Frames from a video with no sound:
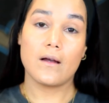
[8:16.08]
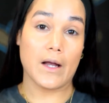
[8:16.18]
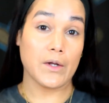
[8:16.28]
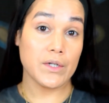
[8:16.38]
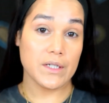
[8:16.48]

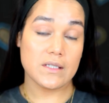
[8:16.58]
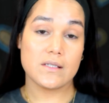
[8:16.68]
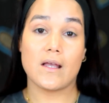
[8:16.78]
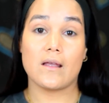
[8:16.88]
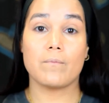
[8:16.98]
I couldn't
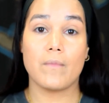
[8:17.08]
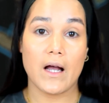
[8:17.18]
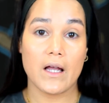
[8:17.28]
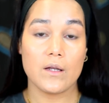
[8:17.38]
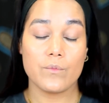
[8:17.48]
say.
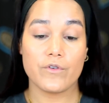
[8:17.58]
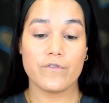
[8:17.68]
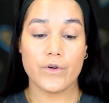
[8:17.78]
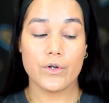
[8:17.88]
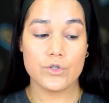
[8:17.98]
My
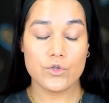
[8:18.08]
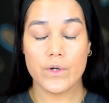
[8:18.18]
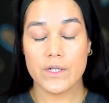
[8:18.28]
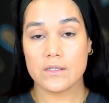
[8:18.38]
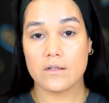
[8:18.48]
preferred
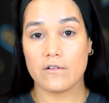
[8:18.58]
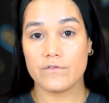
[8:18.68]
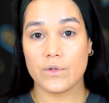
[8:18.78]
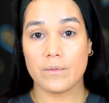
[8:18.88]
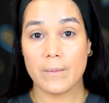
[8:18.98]
choice of
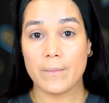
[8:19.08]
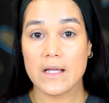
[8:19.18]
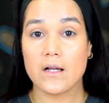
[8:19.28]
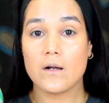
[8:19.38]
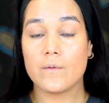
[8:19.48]
doing my
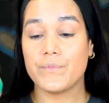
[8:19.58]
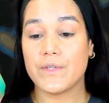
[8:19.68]
makeup